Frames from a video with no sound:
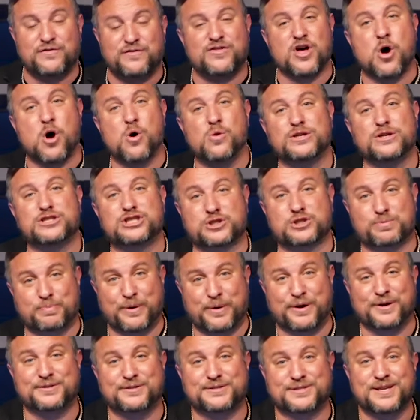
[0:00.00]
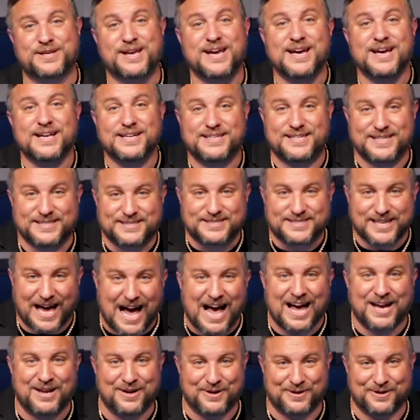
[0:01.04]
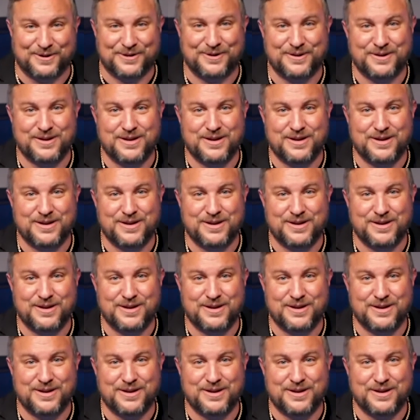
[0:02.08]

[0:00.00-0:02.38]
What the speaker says: of the Holy Spirit's desire,